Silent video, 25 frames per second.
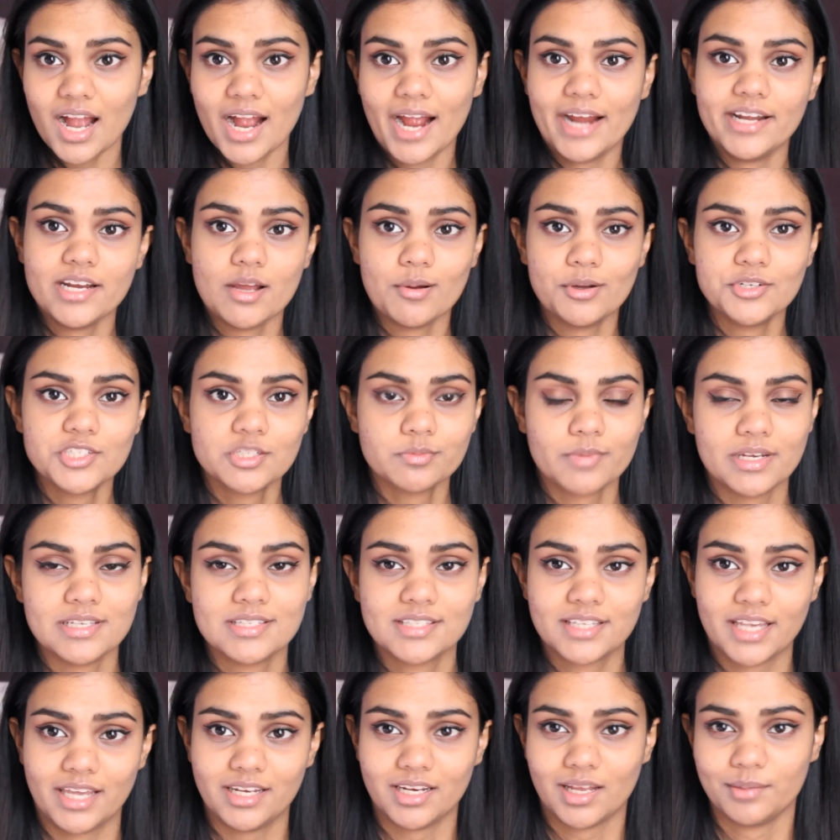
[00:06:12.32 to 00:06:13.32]
Alright, now onto my
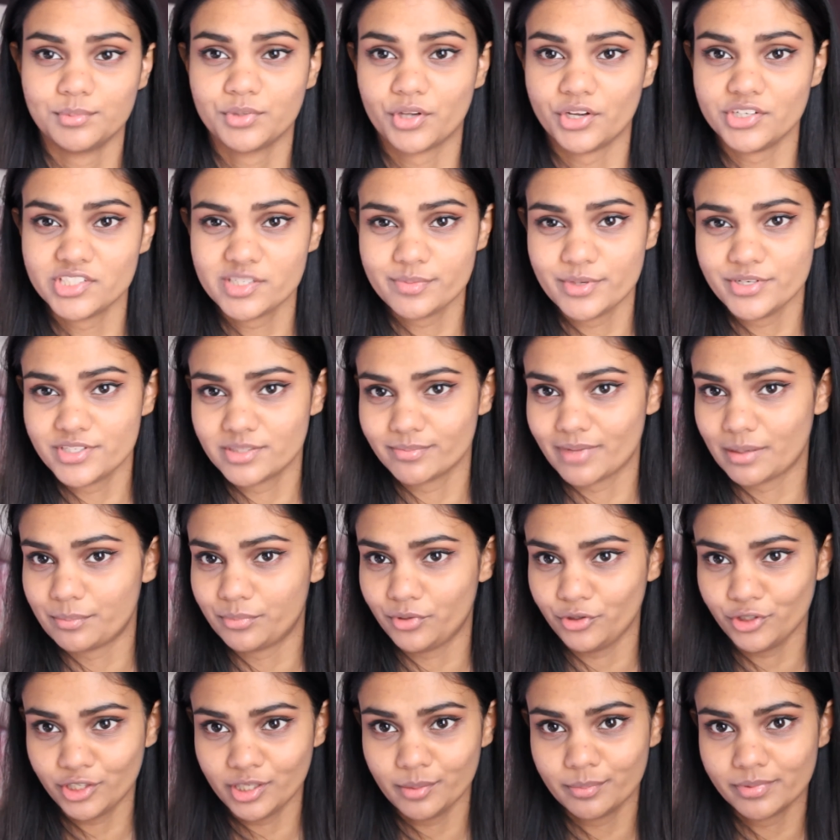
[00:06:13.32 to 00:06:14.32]
skin. I'm going to be using my
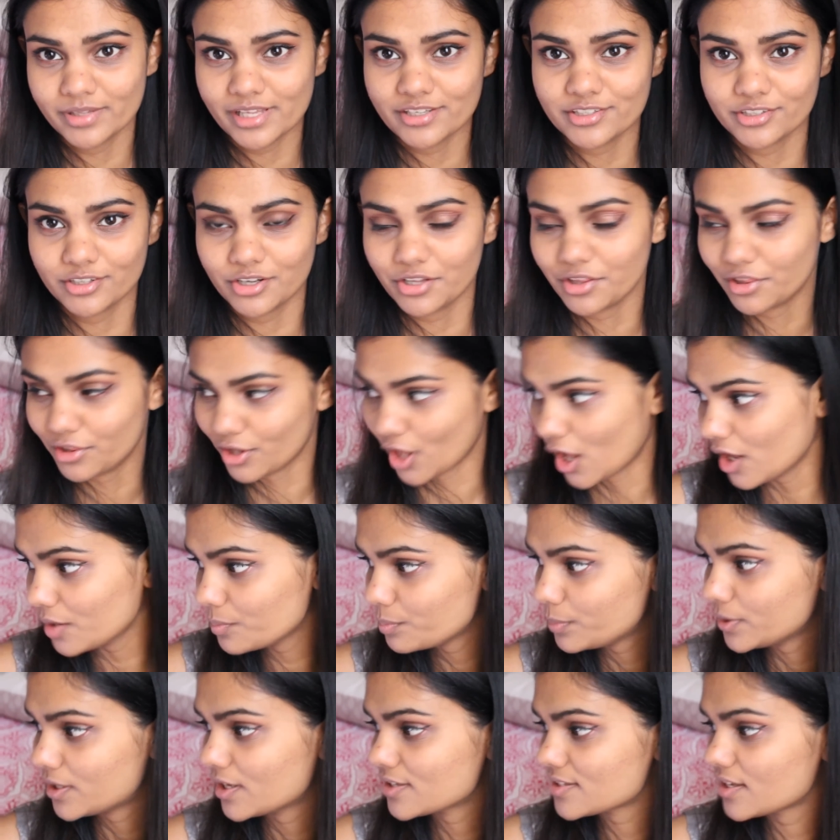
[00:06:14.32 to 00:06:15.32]
Beauty Blender a
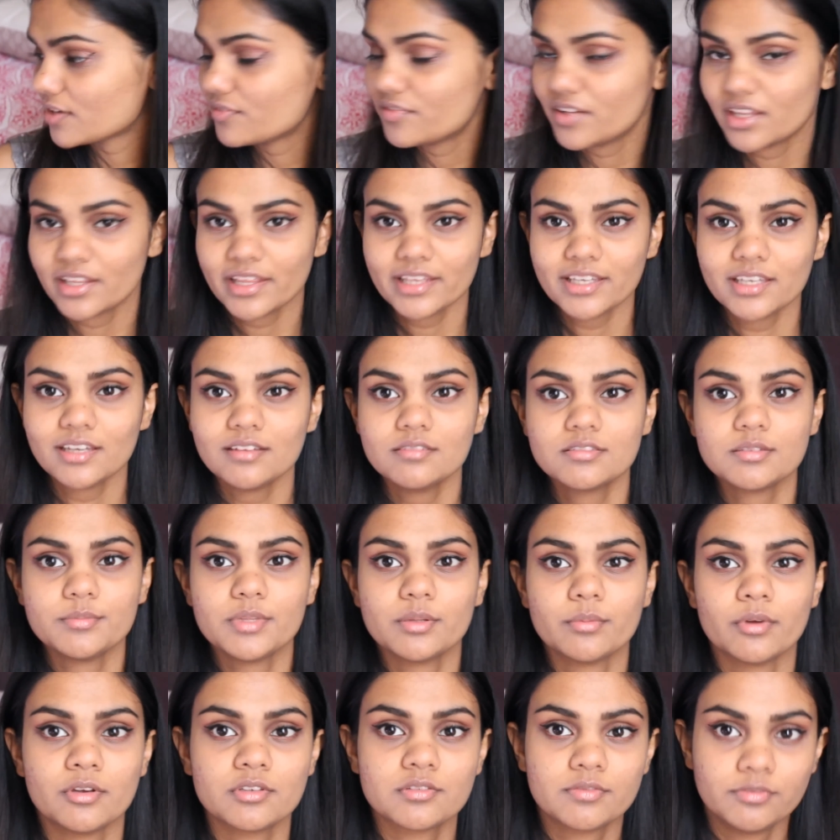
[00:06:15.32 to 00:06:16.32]
lot because I feel like it gives me
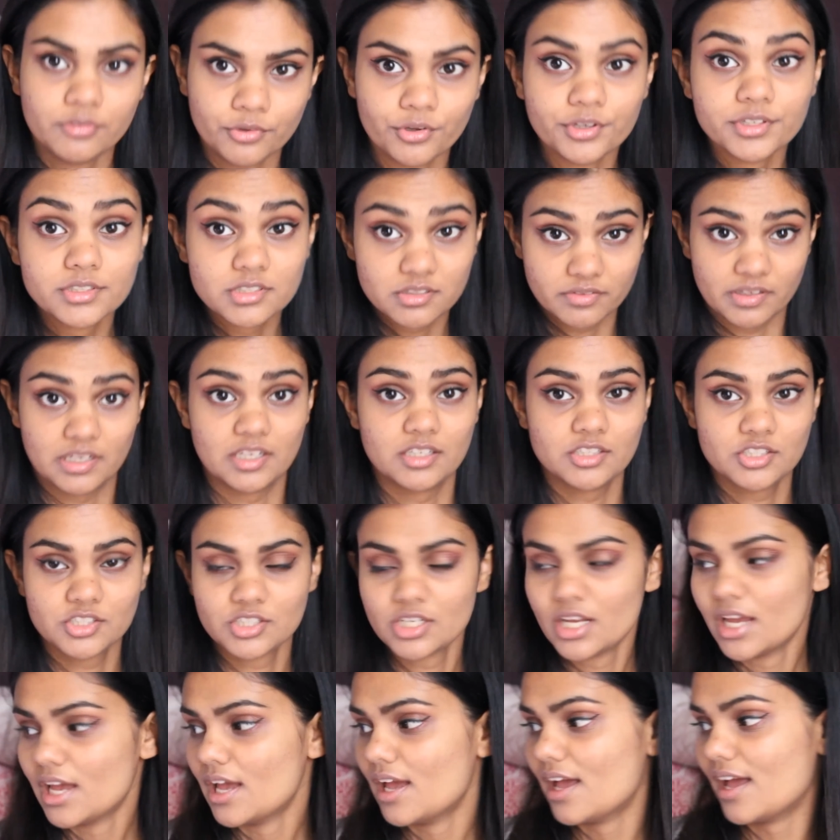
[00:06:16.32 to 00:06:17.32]
the most flawless
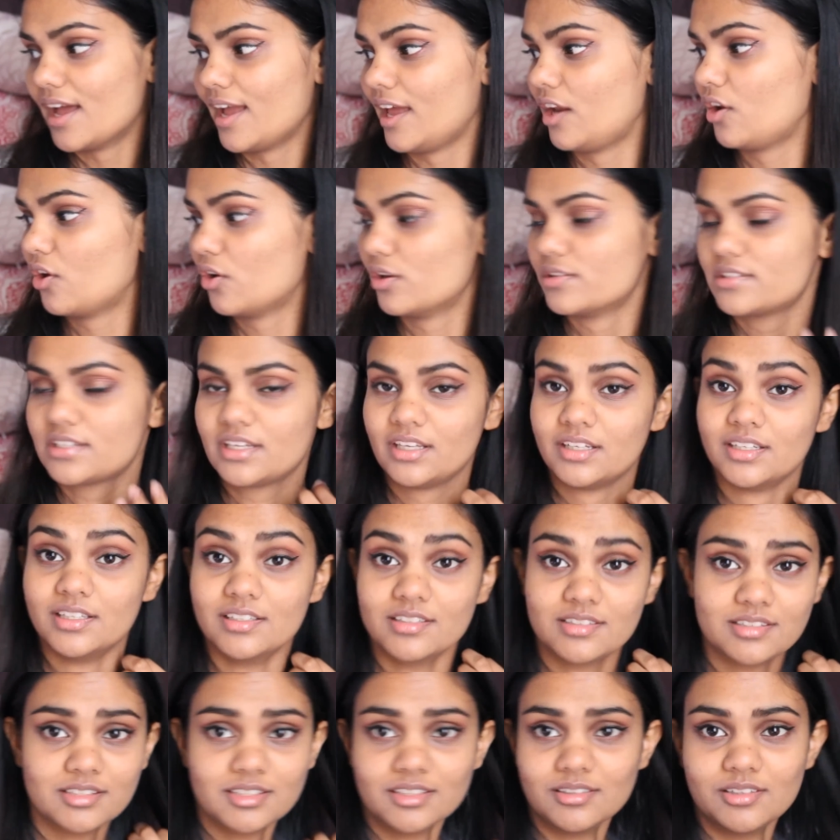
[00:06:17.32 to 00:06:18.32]
finish, and her skin
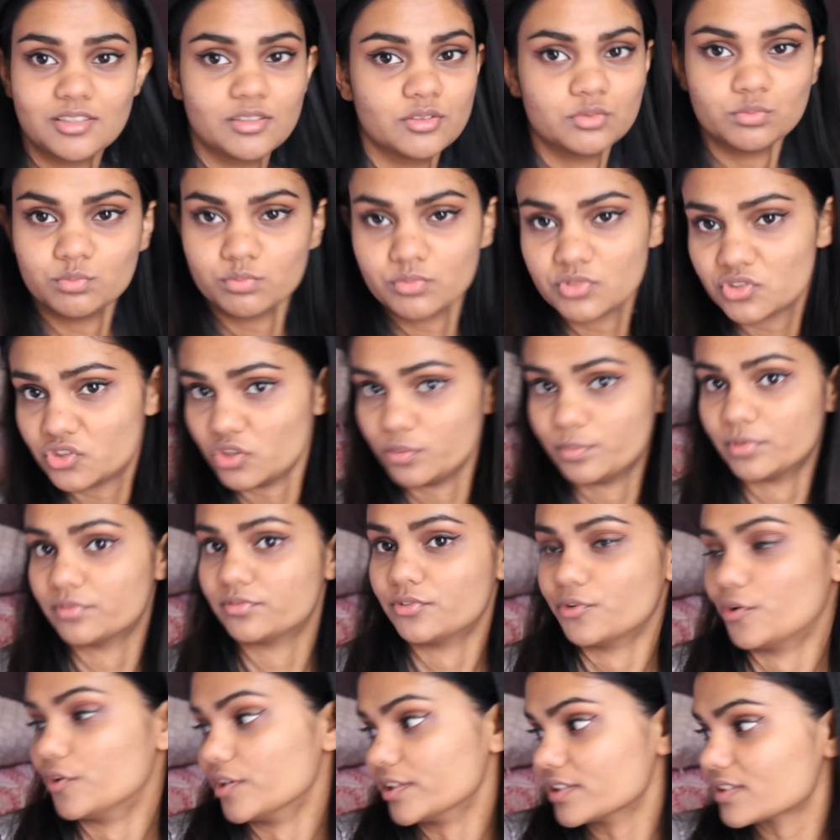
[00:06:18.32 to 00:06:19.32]
is super
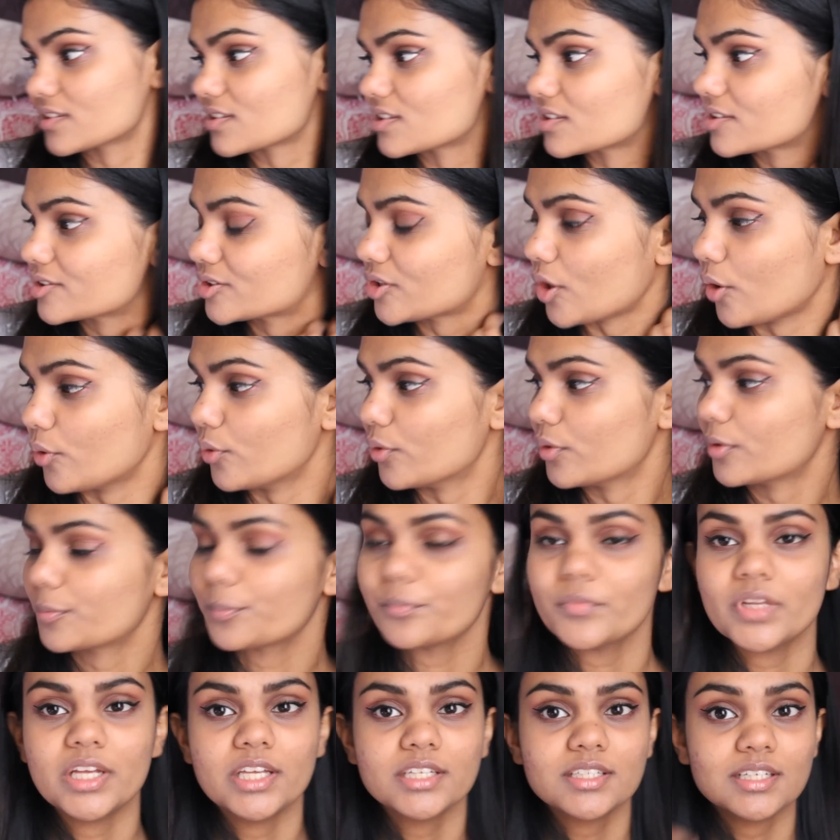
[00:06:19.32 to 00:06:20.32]
flawless. So,
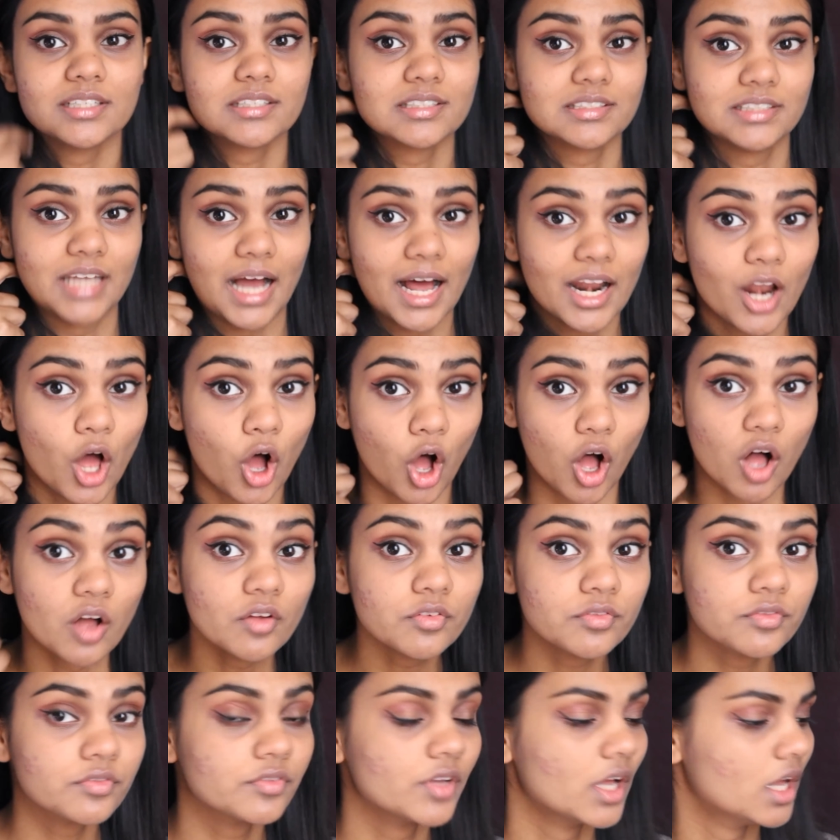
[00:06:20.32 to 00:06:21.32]
to start
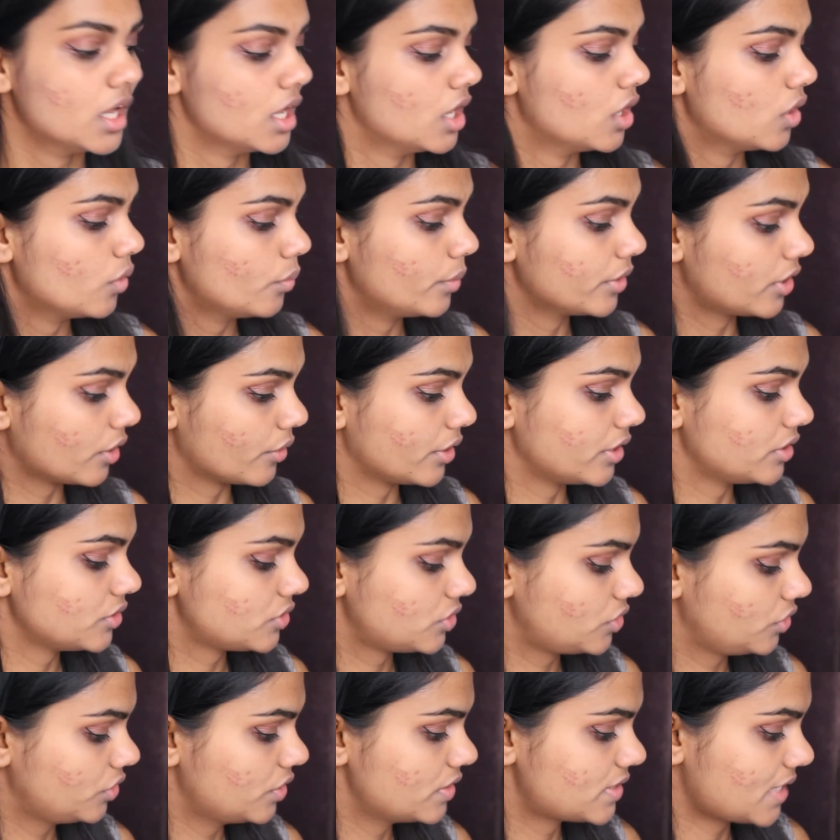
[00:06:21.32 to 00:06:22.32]
off, we're going
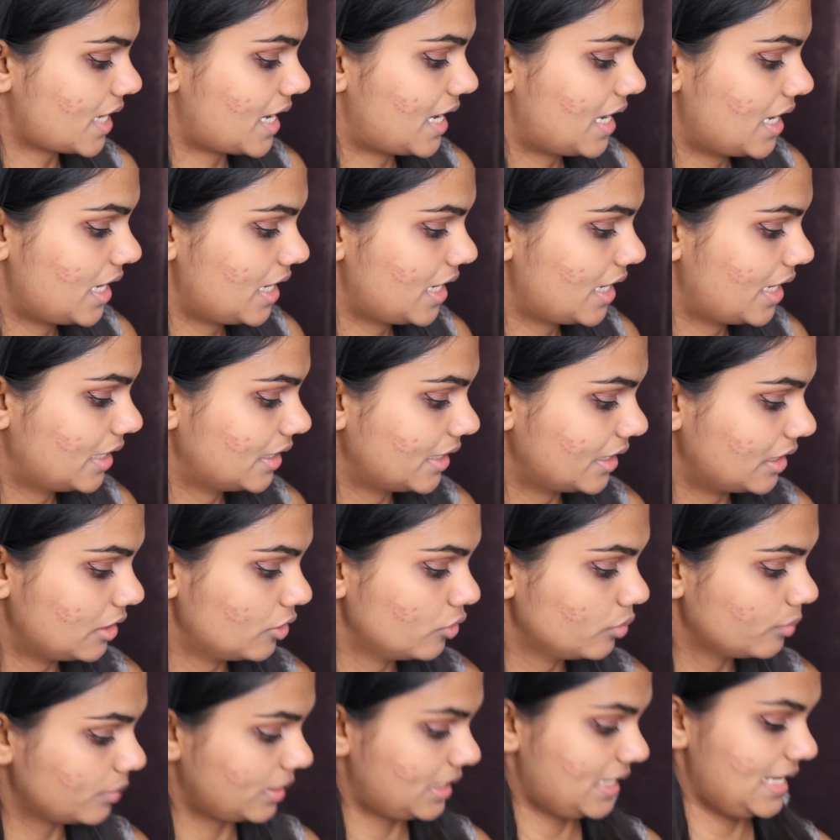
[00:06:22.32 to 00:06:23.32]
to use an
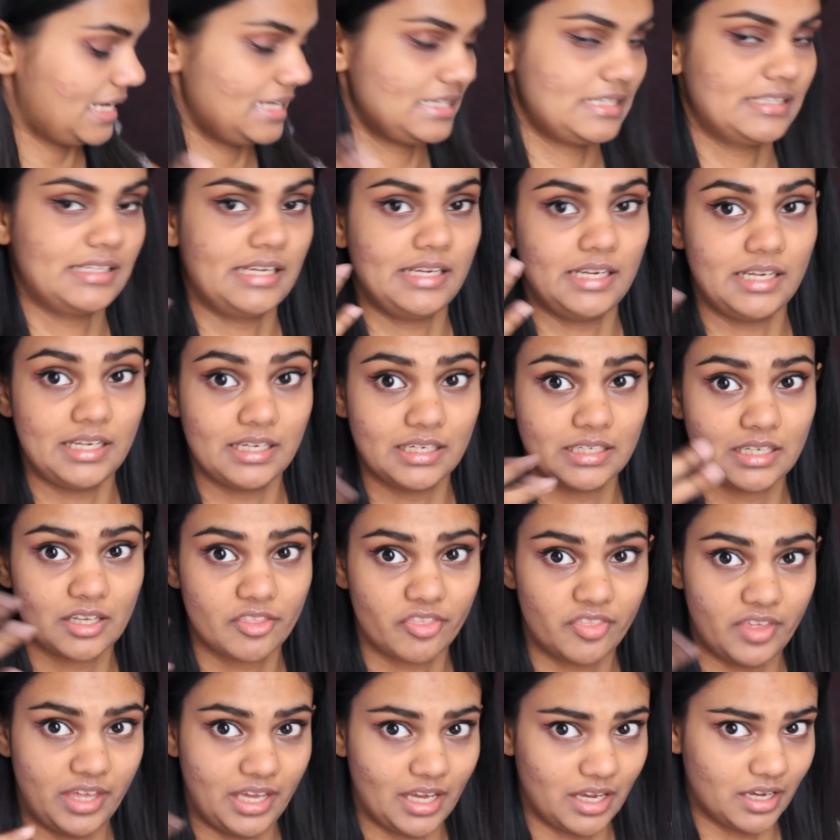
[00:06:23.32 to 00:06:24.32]
illuminating
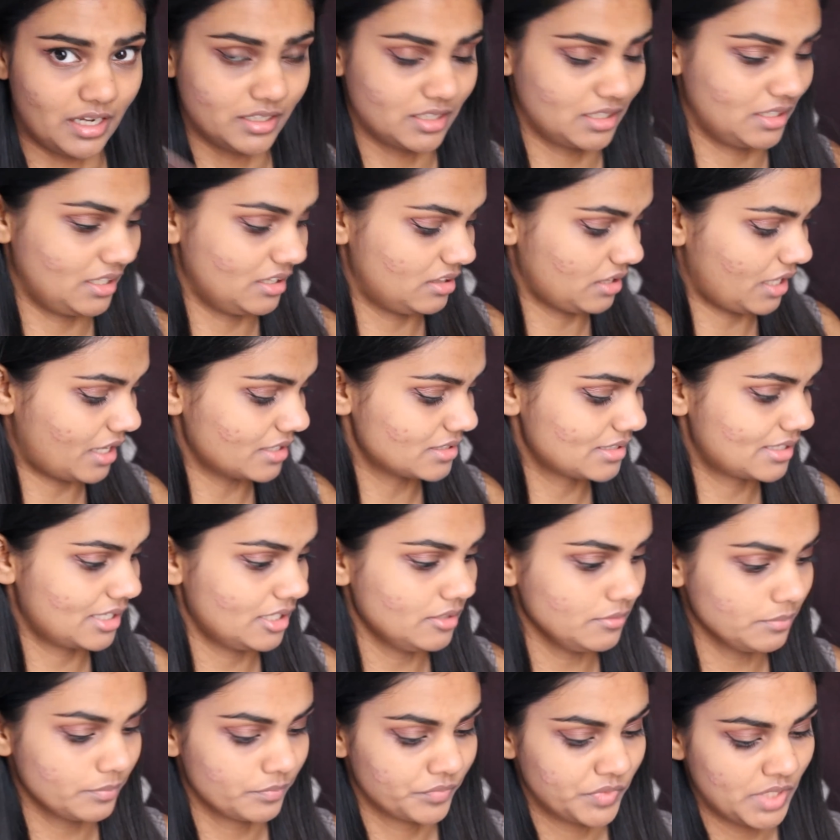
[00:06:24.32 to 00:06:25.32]
thing underneath our
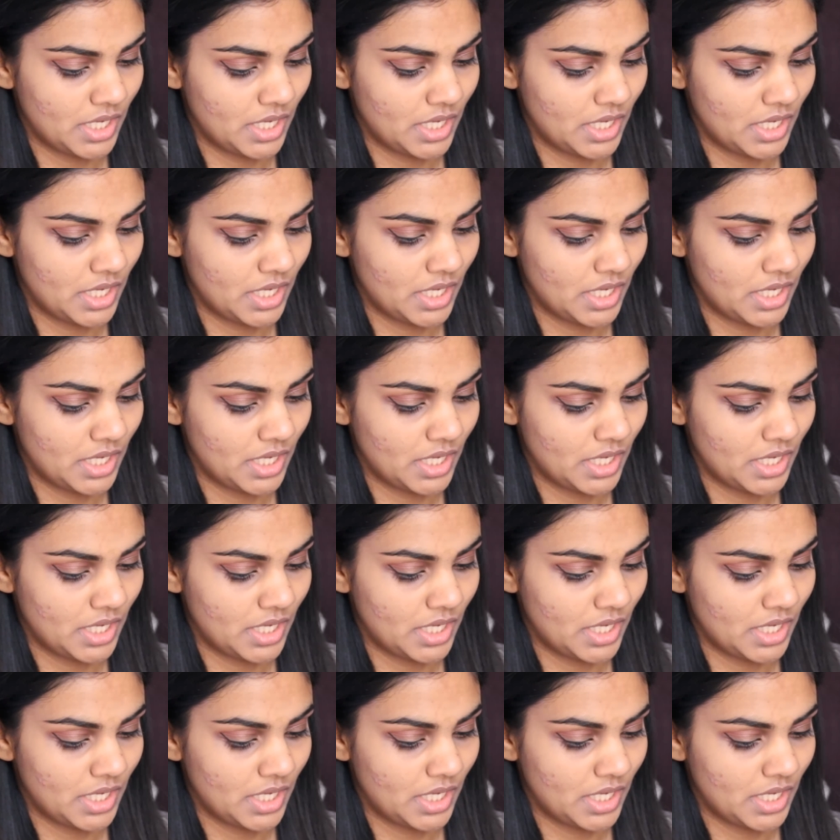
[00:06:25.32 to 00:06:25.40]
skin.